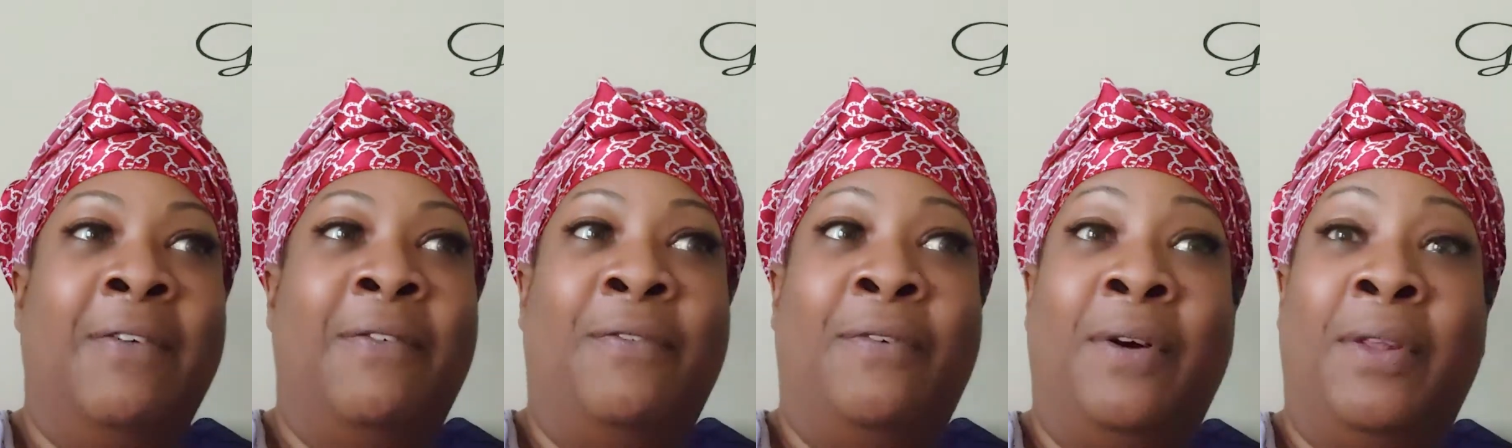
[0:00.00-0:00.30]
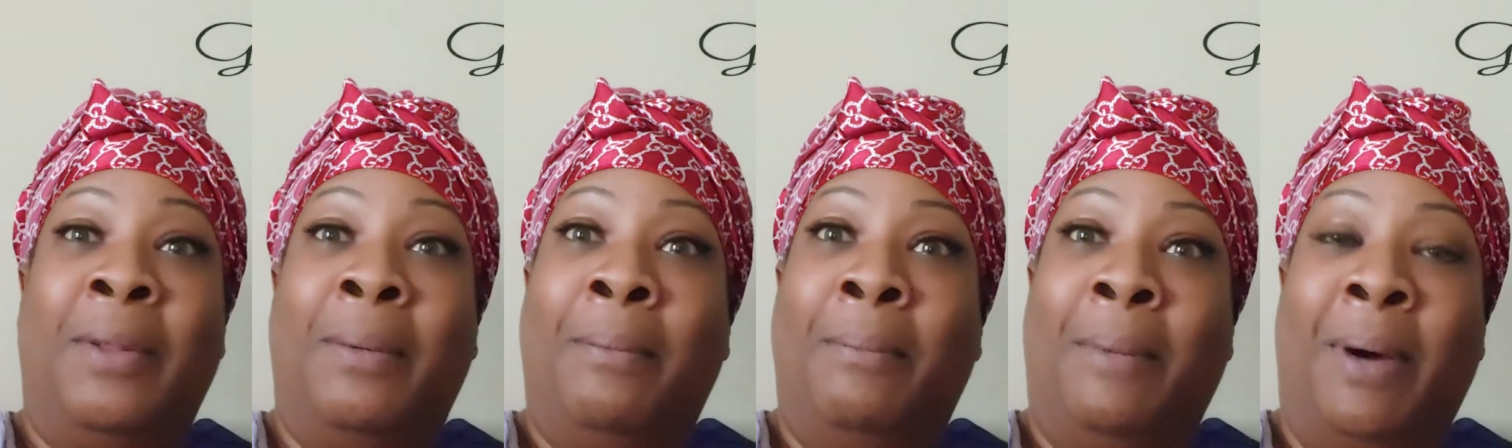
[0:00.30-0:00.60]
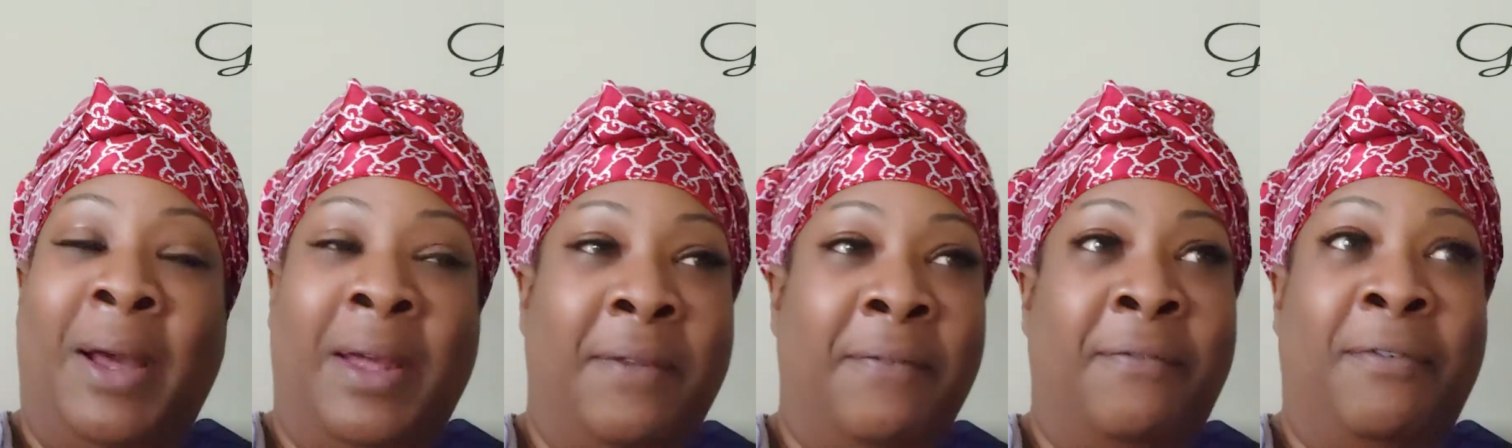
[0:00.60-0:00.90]
for the
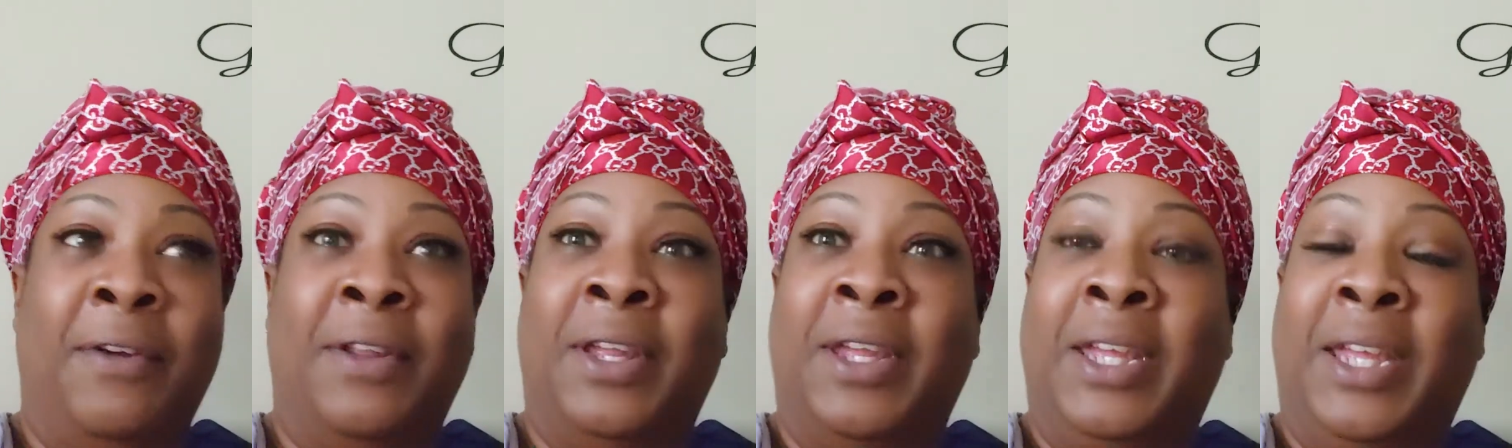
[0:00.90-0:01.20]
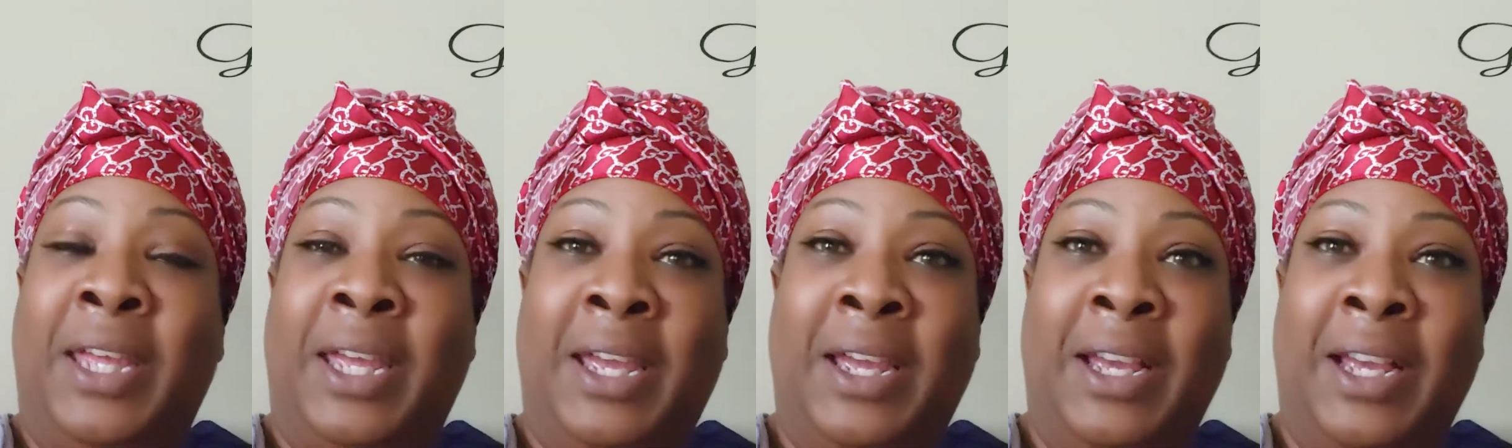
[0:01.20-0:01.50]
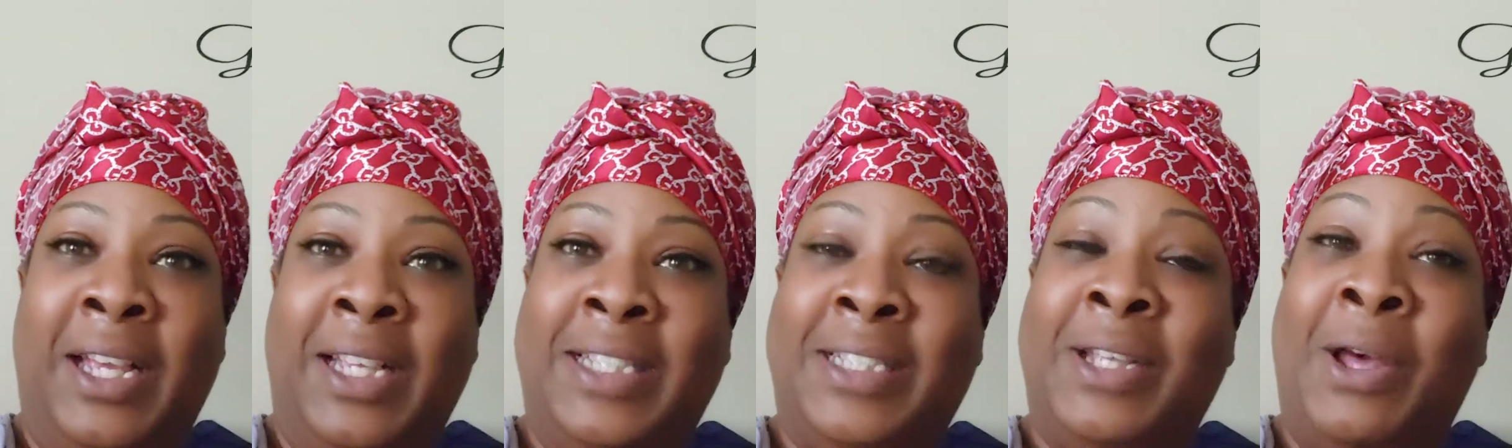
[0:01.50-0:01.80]
month, for the
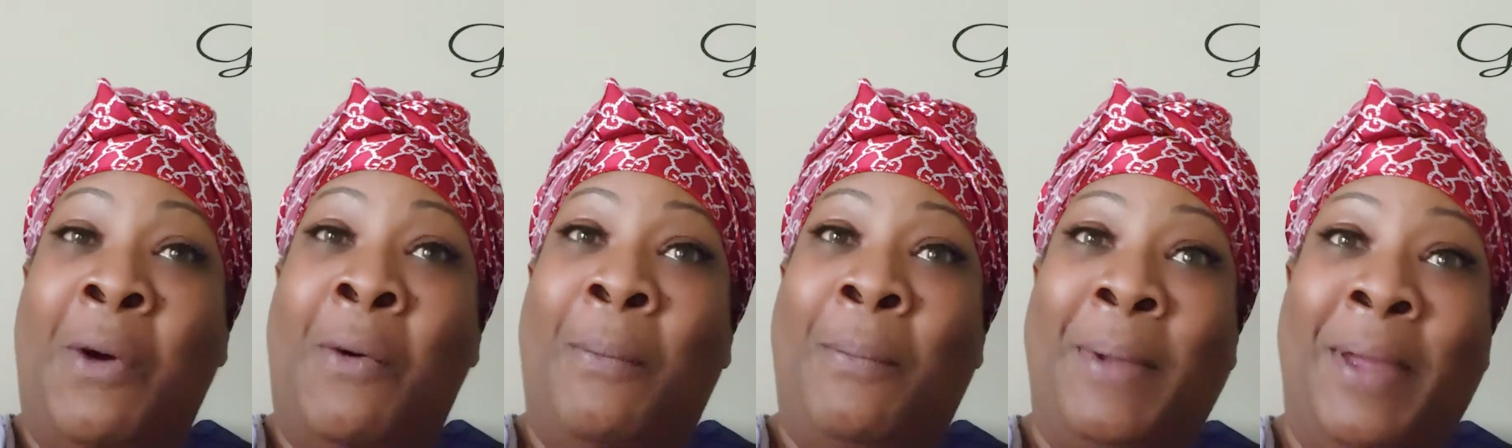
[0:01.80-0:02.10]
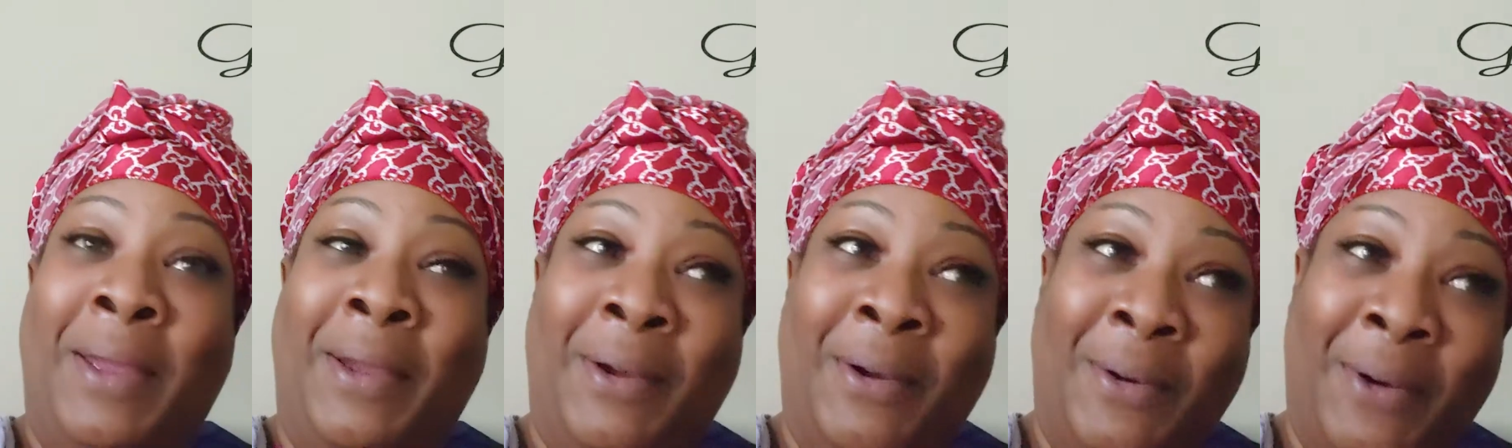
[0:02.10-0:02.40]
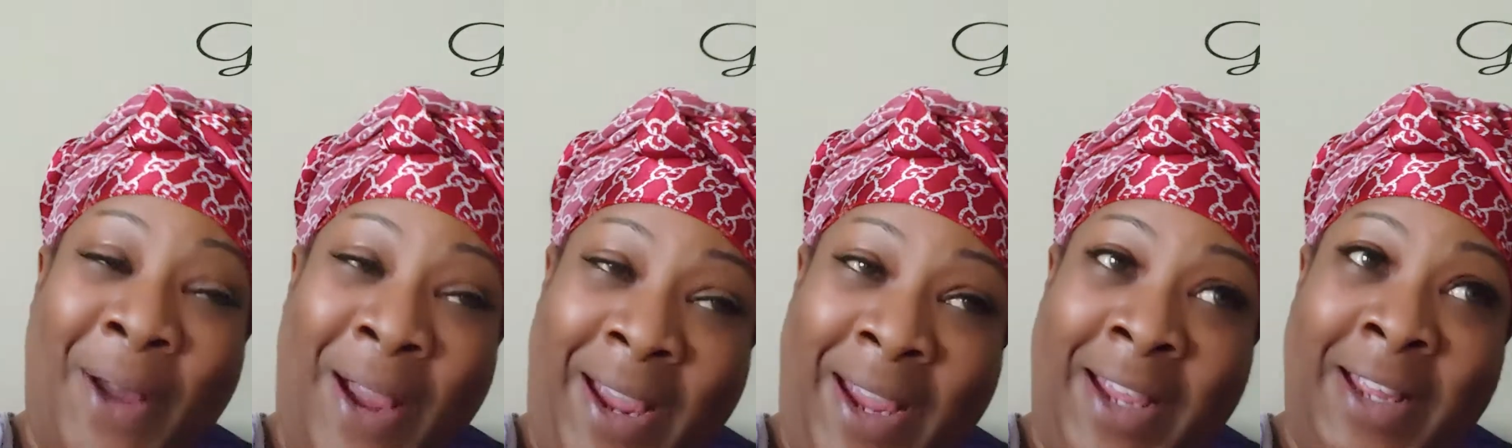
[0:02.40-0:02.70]
year. It's gonna be
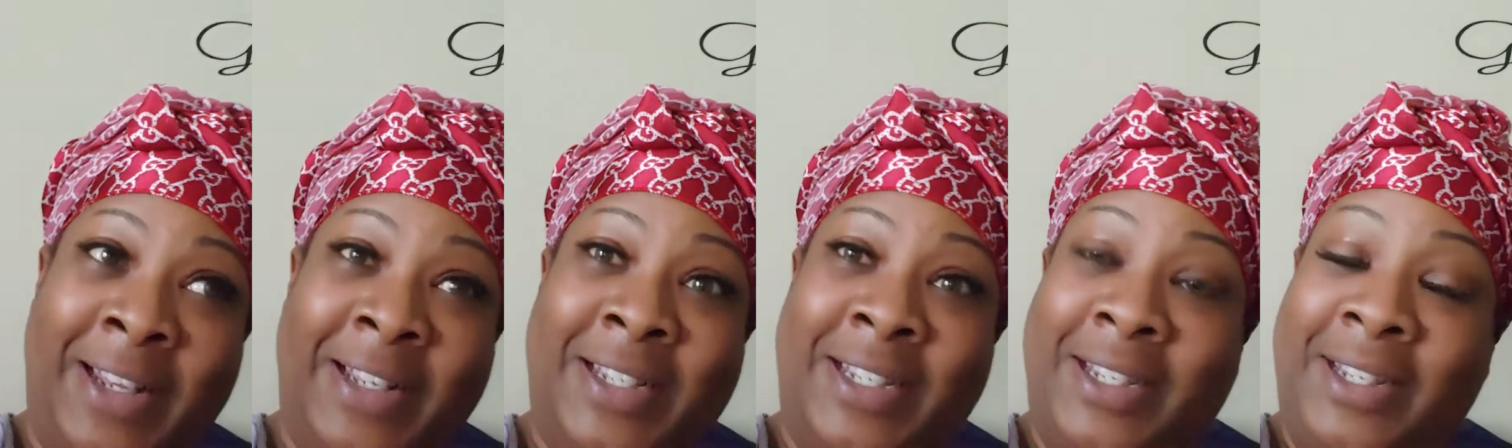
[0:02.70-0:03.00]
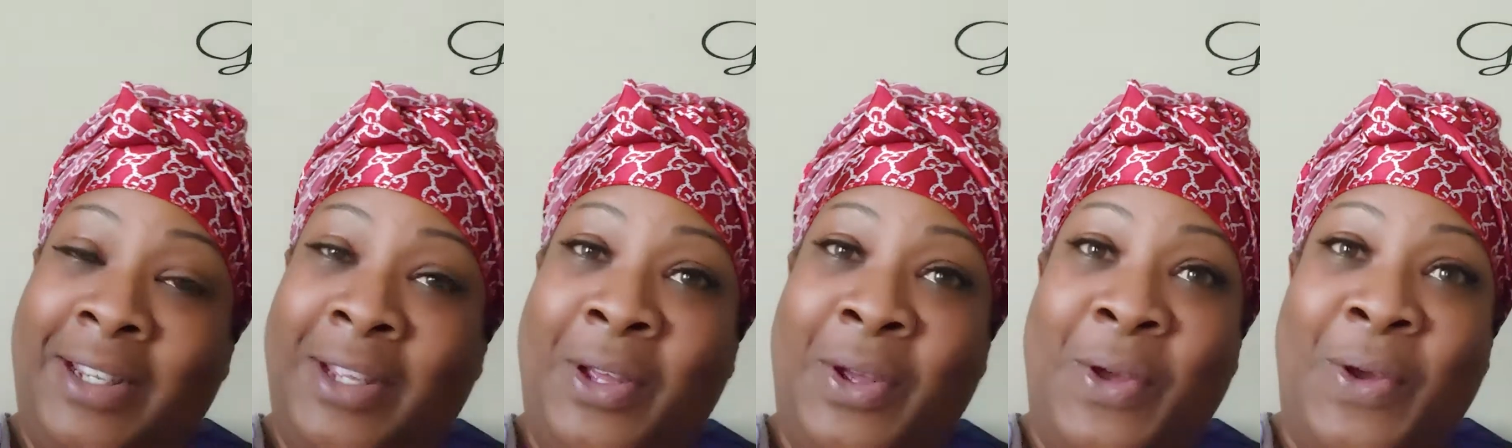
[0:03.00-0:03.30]
great.